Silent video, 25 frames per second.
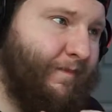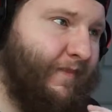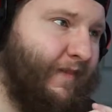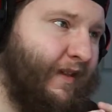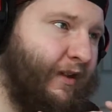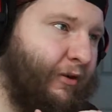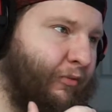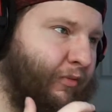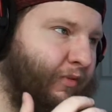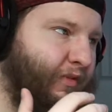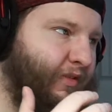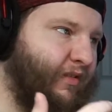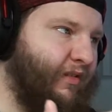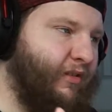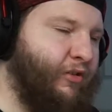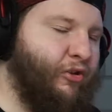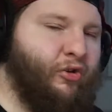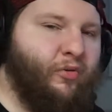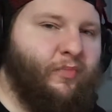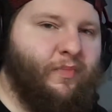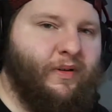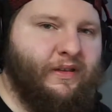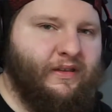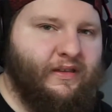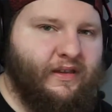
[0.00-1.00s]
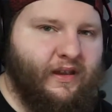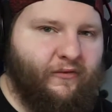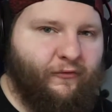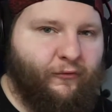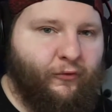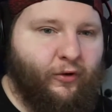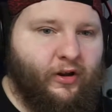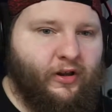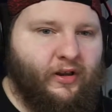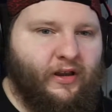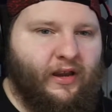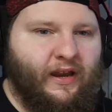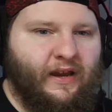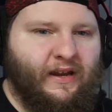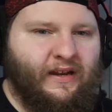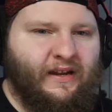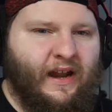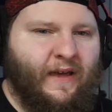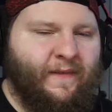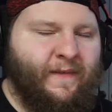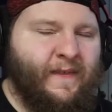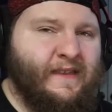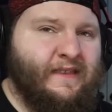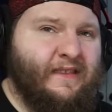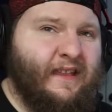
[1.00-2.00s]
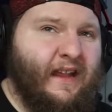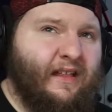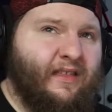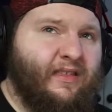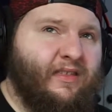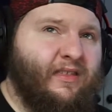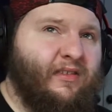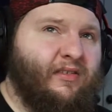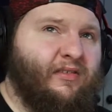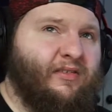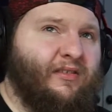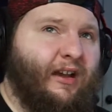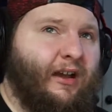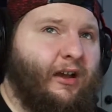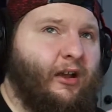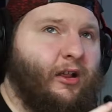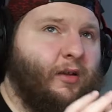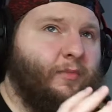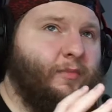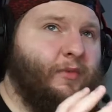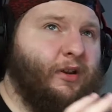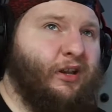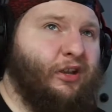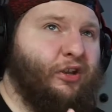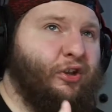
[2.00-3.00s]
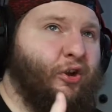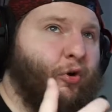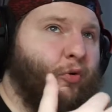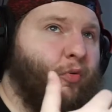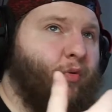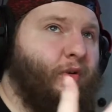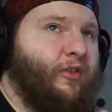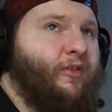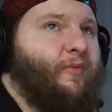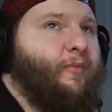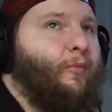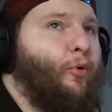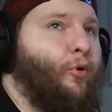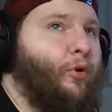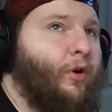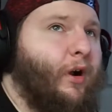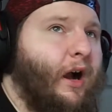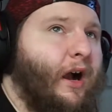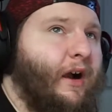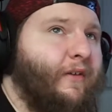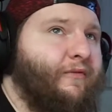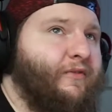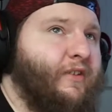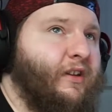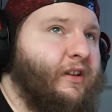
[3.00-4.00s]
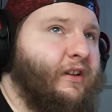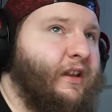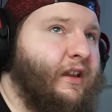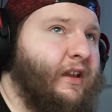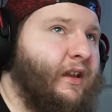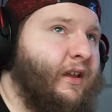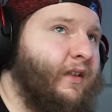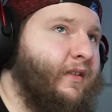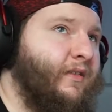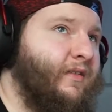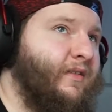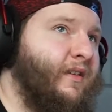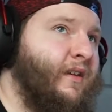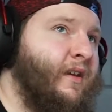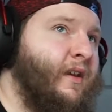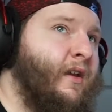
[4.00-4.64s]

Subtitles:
It was a little bit different, and I think that's the style I'm gonna go with more often, is